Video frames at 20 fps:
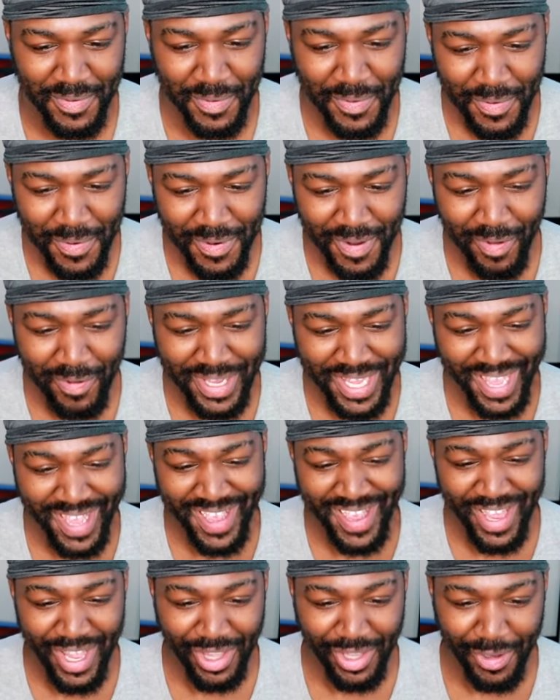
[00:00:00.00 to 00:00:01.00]
Ooh,
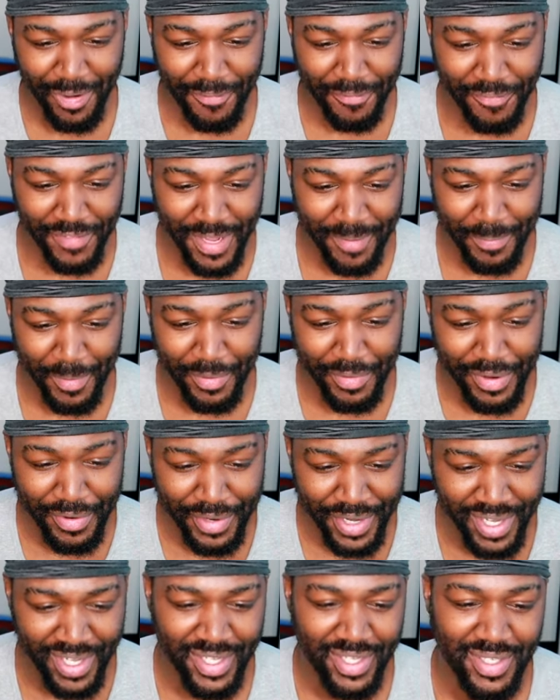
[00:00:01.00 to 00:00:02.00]
okay, little
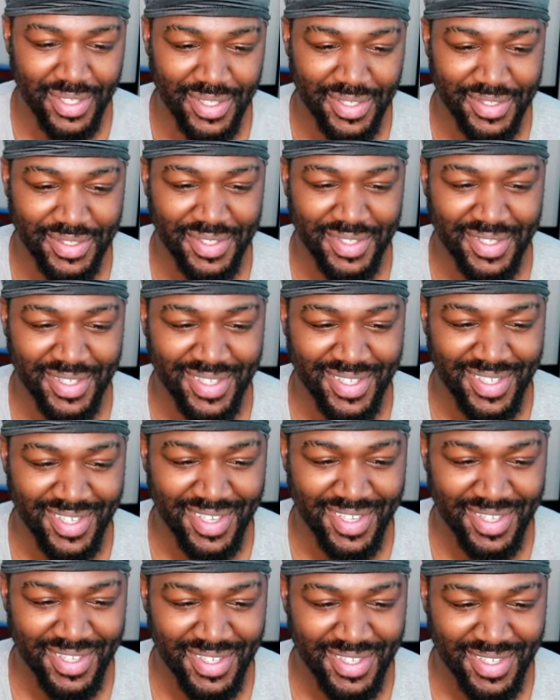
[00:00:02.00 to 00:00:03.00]
flipper
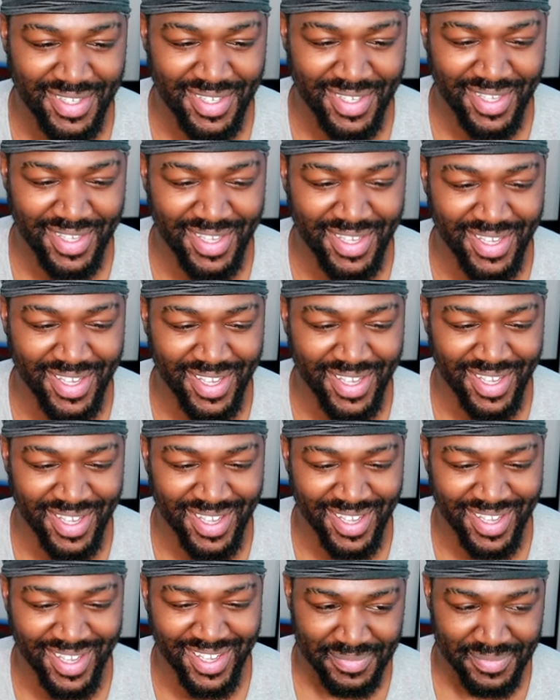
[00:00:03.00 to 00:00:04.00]
Rudy.
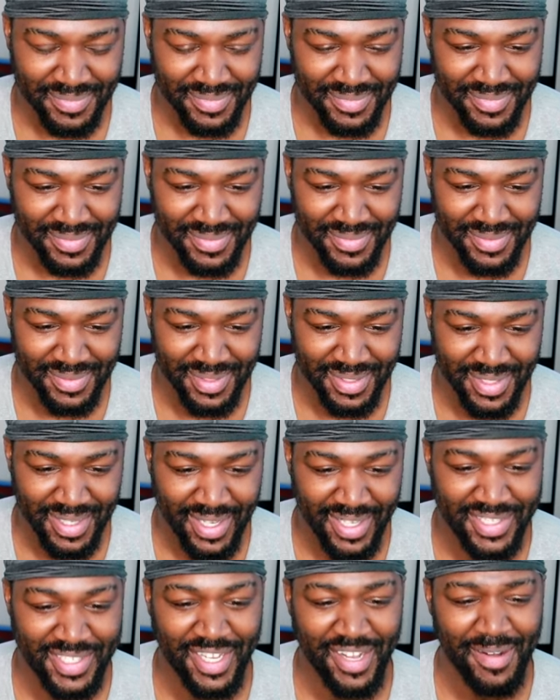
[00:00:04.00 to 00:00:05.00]

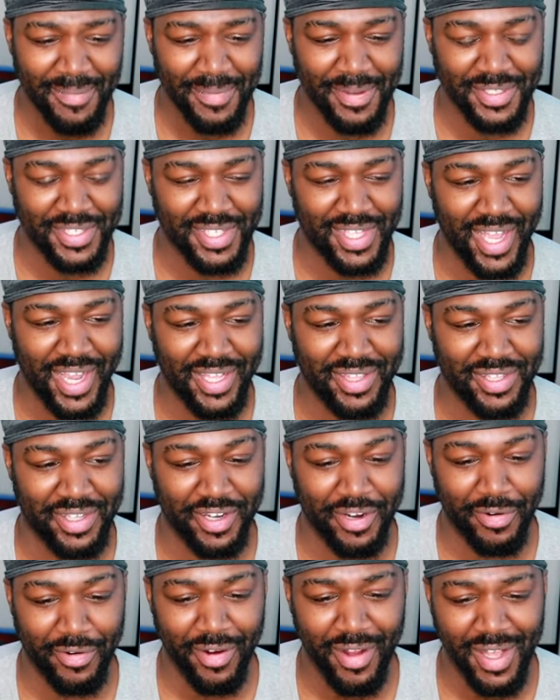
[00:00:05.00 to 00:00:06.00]
it's almost like
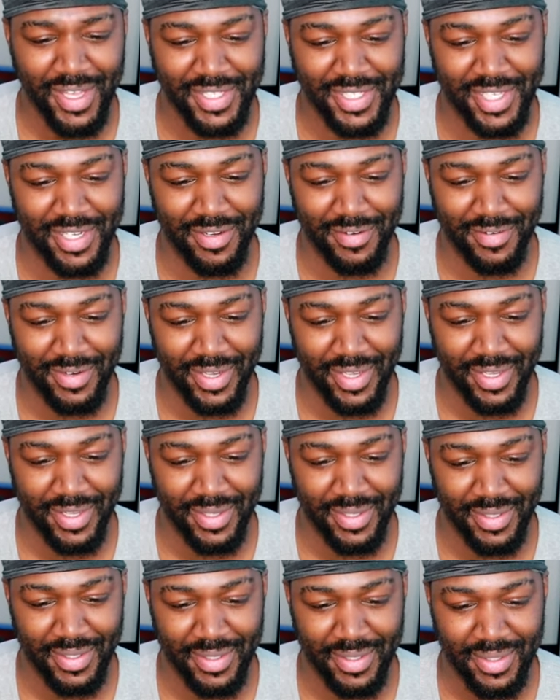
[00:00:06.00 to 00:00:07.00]
lacrosse in a way.
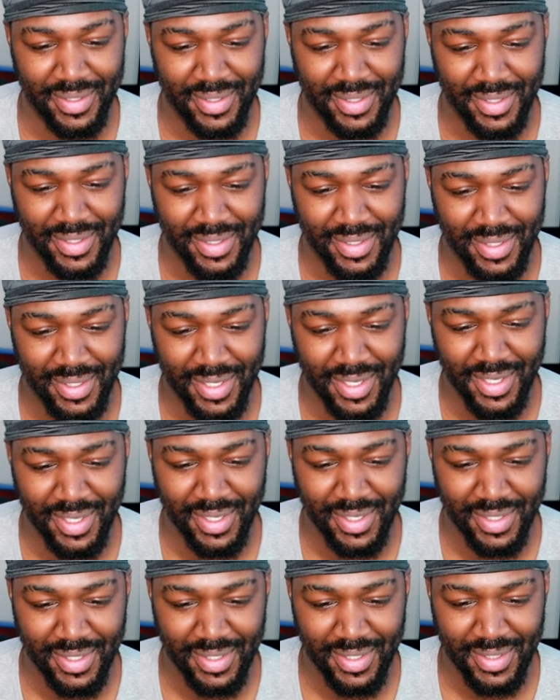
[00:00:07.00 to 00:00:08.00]

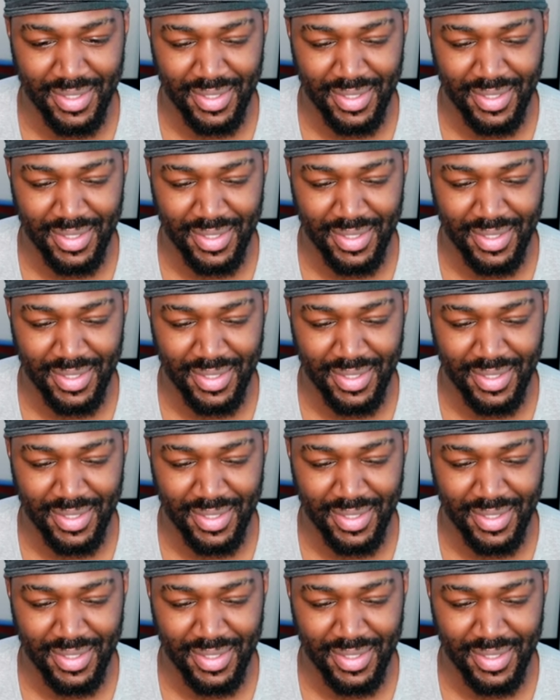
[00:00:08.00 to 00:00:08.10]
Huh.